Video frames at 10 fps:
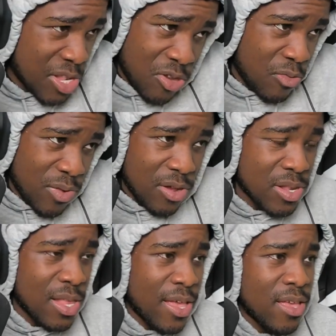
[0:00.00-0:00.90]
saw it when I
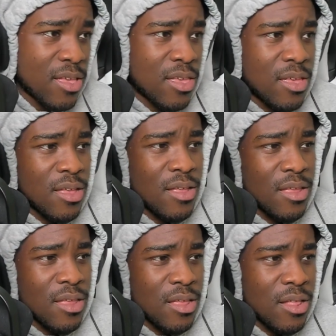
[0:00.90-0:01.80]
was like
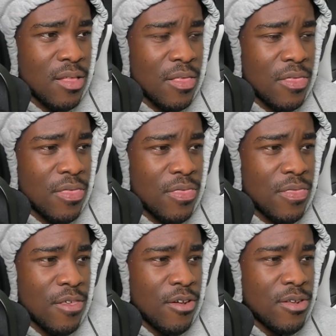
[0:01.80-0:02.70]

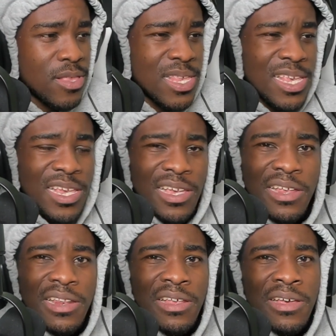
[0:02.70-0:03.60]

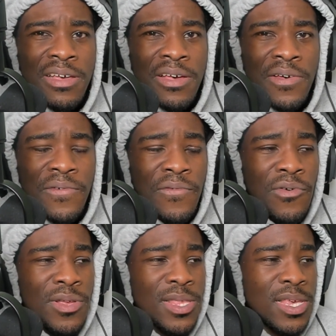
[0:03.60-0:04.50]
thirteen,
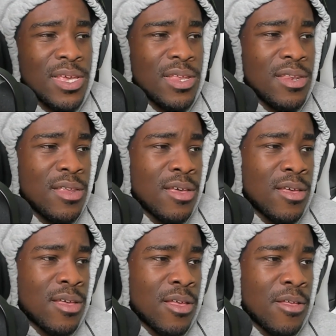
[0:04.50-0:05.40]
fourteen.
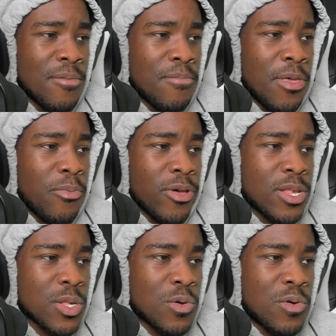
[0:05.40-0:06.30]
People at
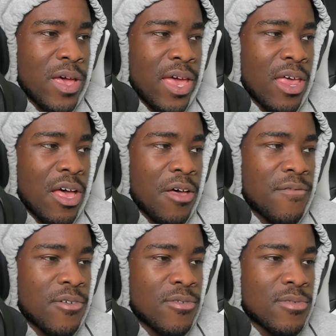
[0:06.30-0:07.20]
school had the
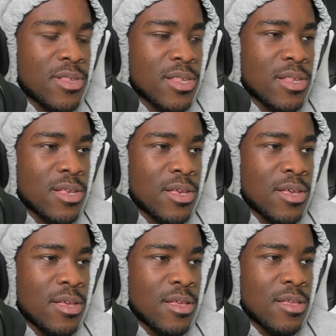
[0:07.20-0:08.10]
iPhones,
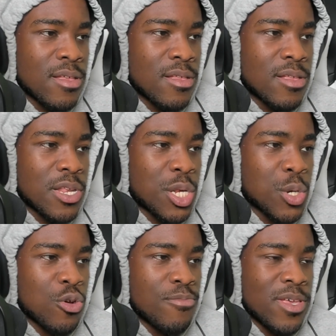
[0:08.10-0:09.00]

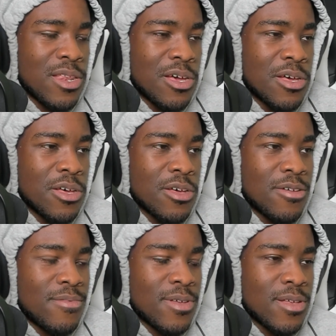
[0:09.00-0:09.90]
showing me the
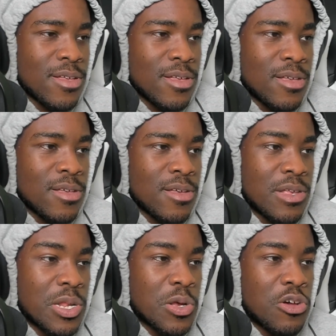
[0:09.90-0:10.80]
hub,
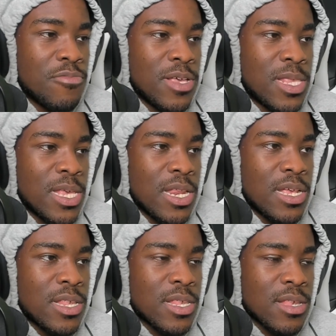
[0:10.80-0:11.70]
showing me
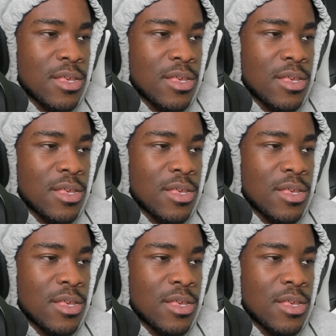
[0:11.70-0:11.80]
titties.